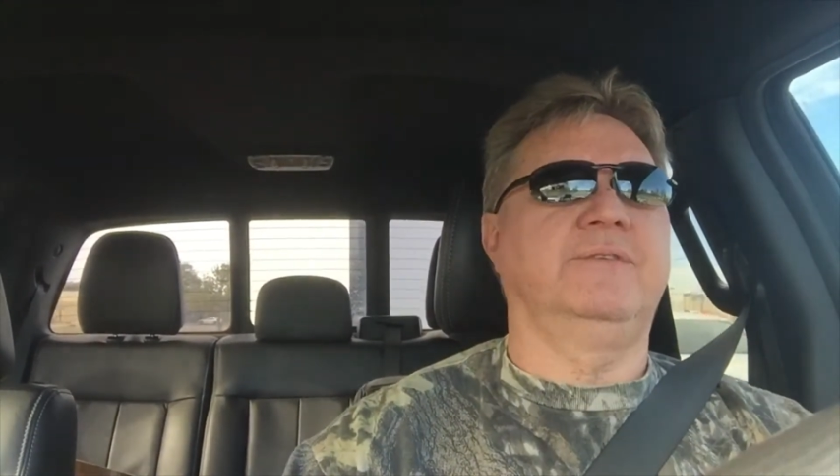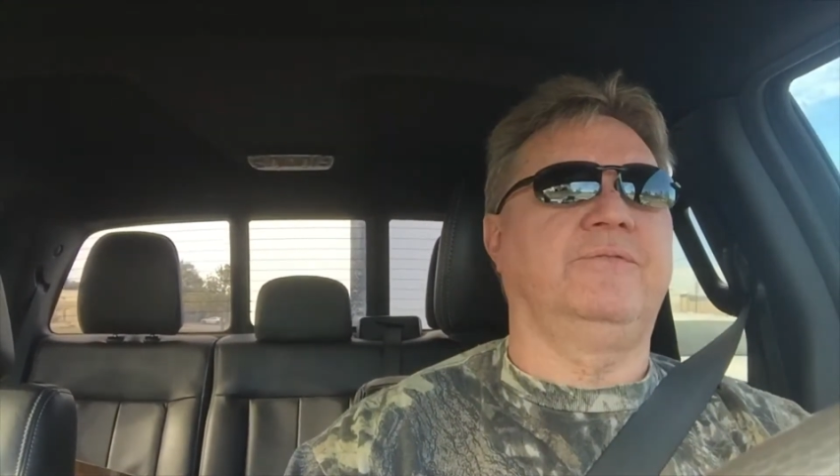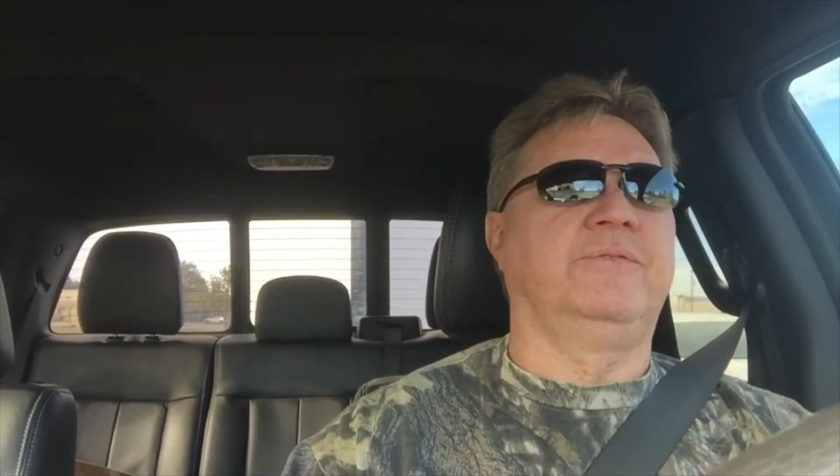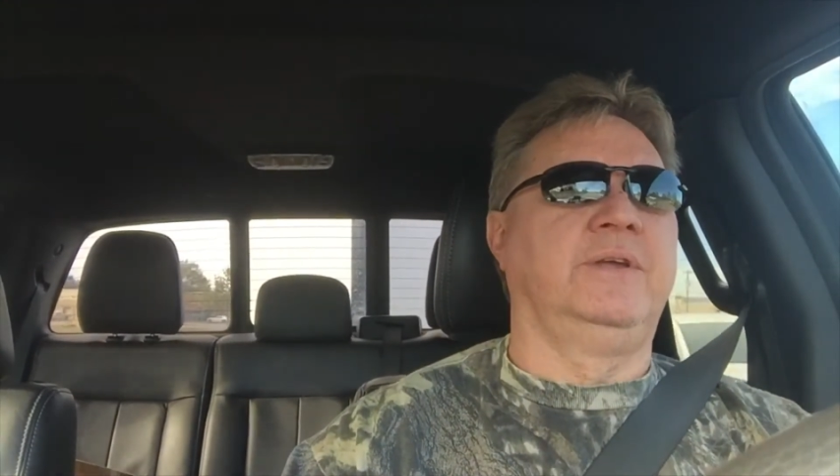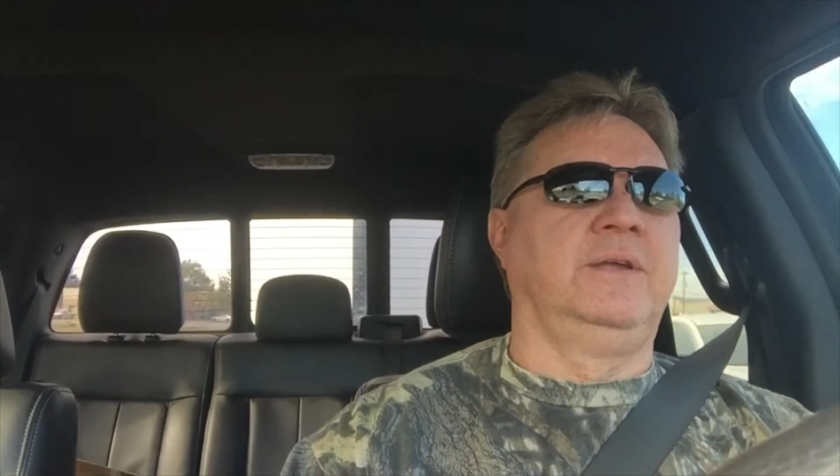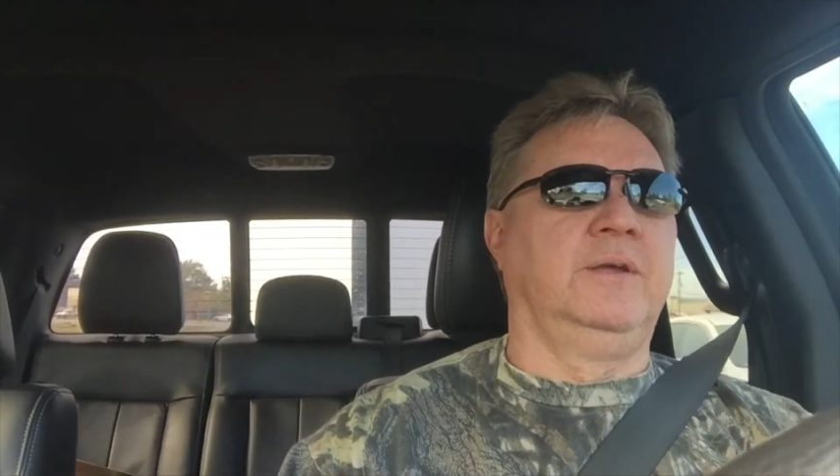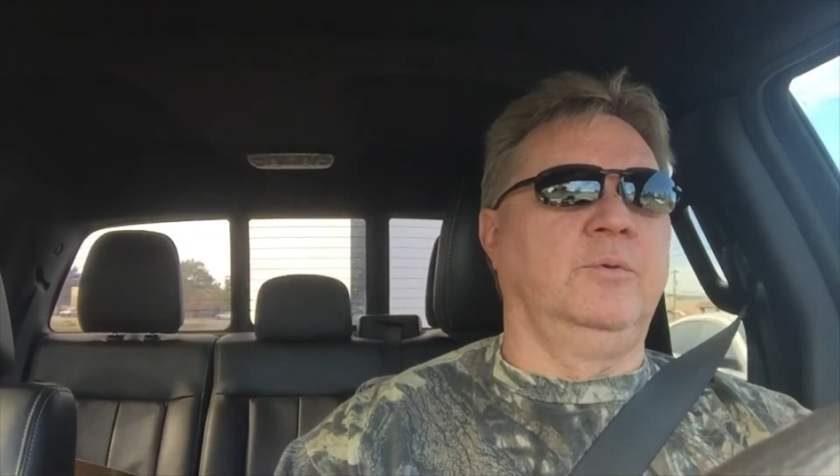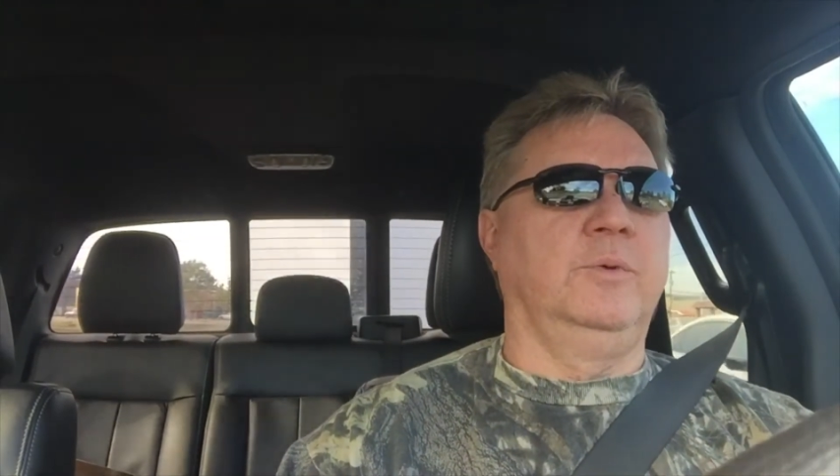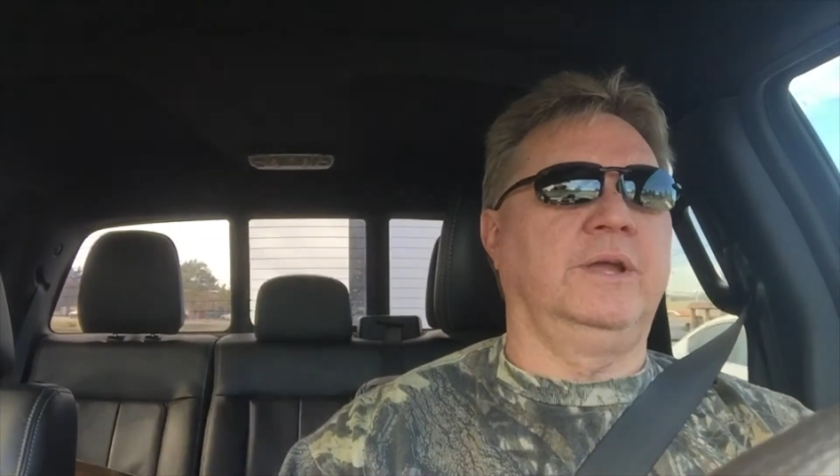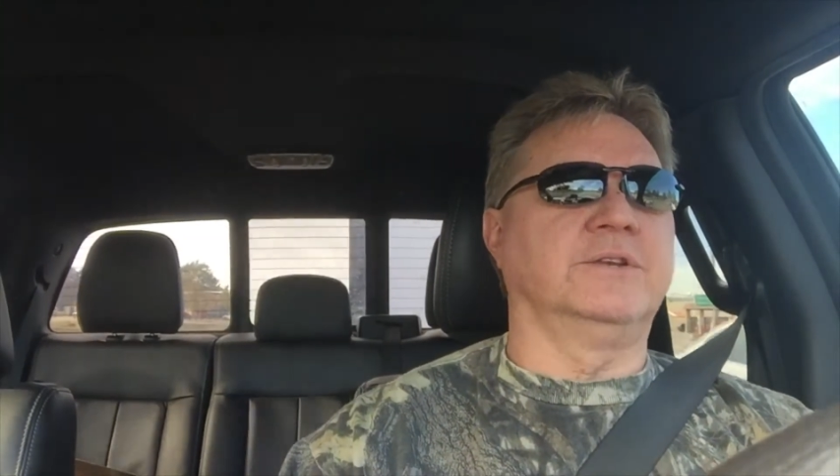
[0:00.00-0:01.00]
if
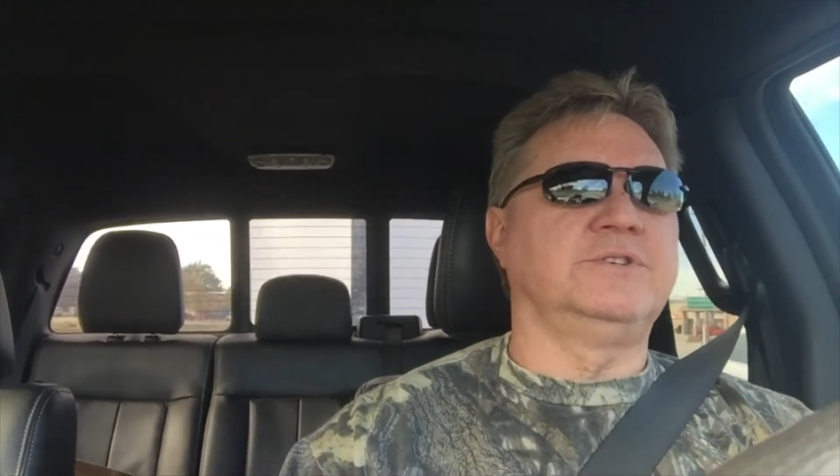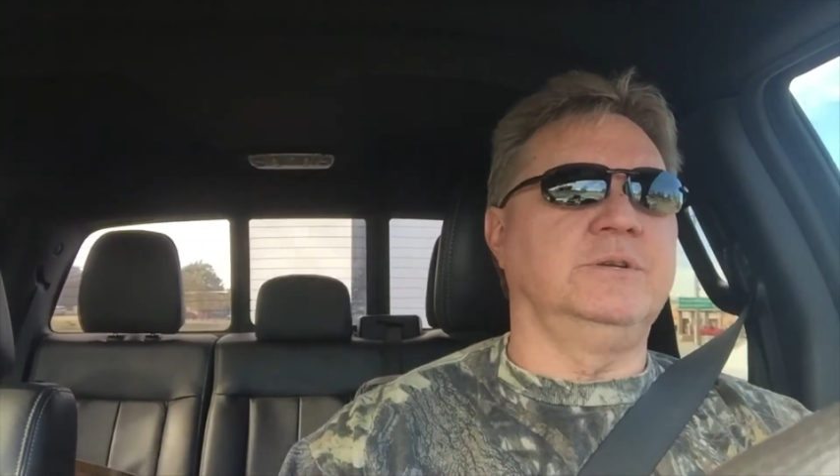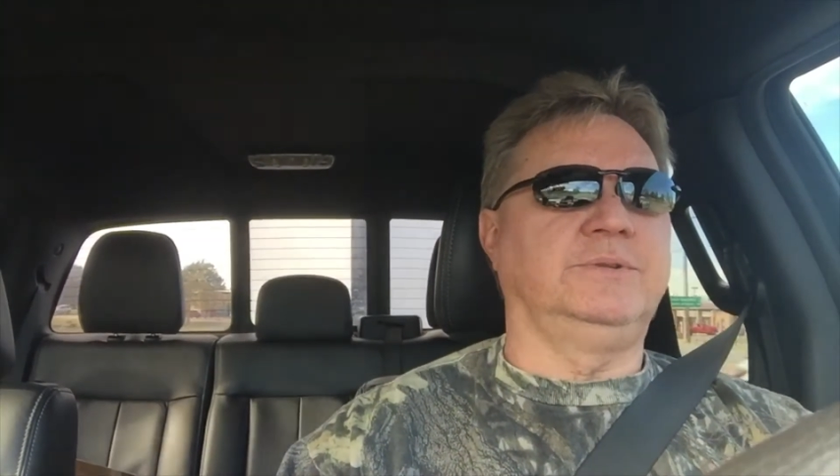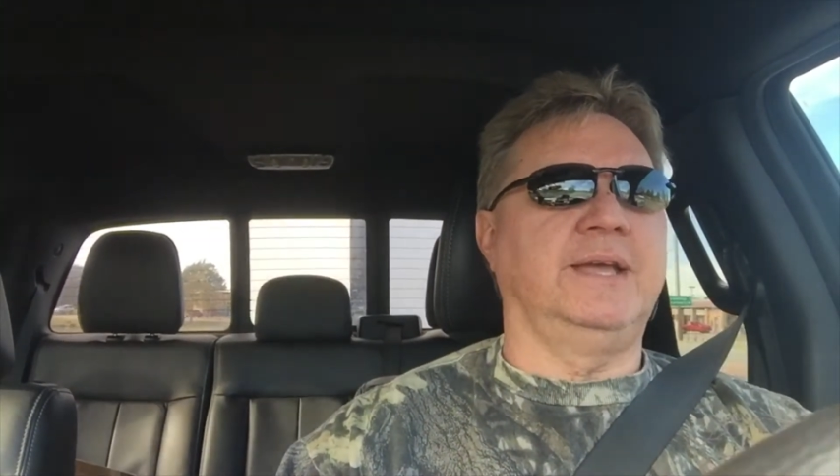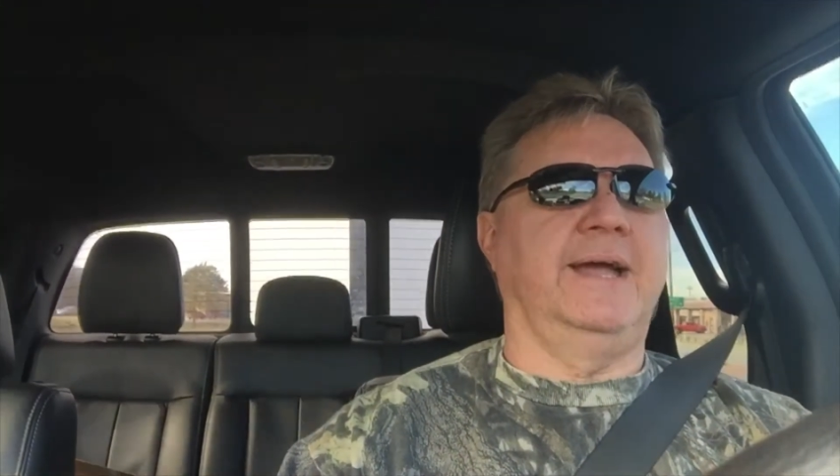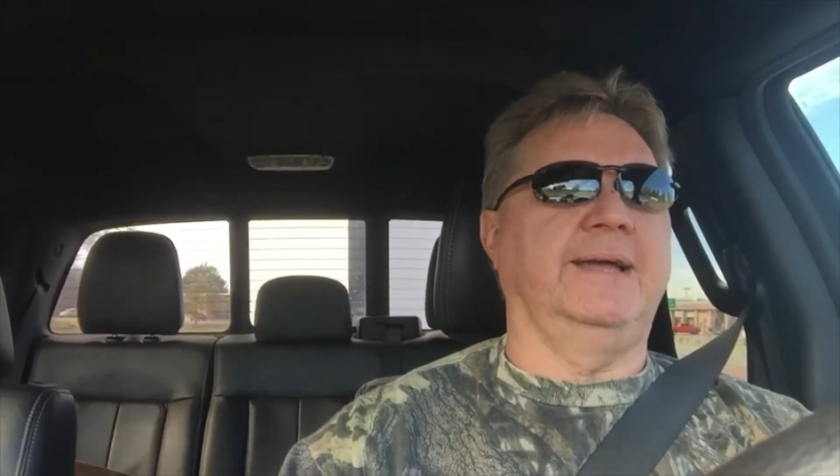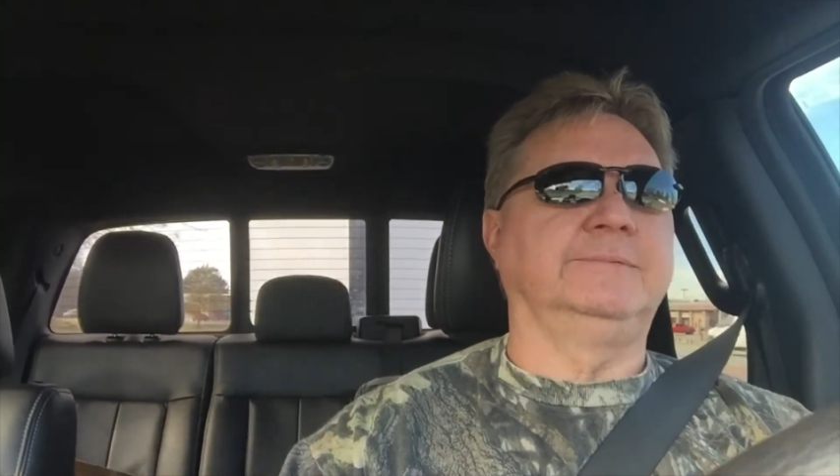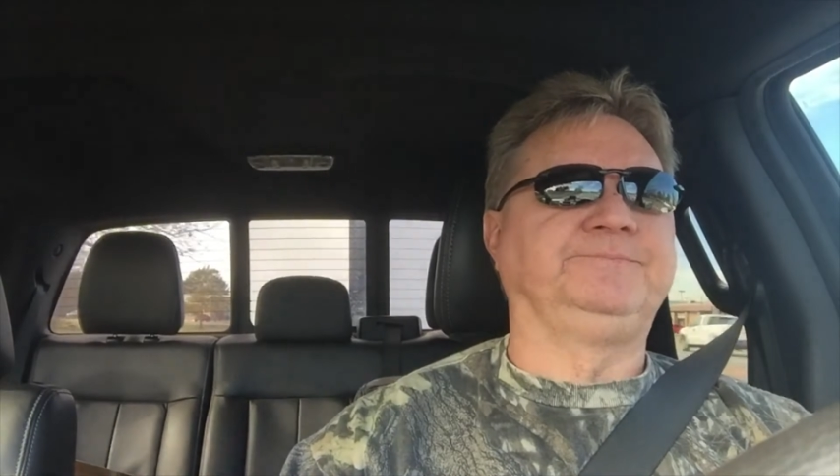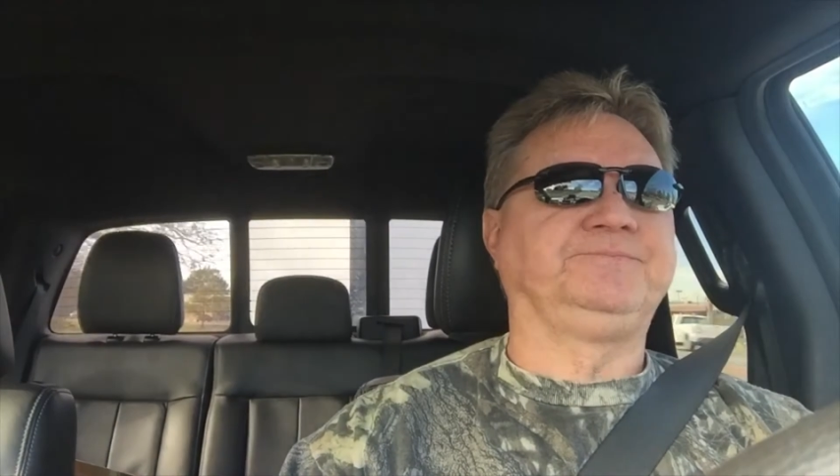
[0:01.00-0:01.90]
we can shoot that.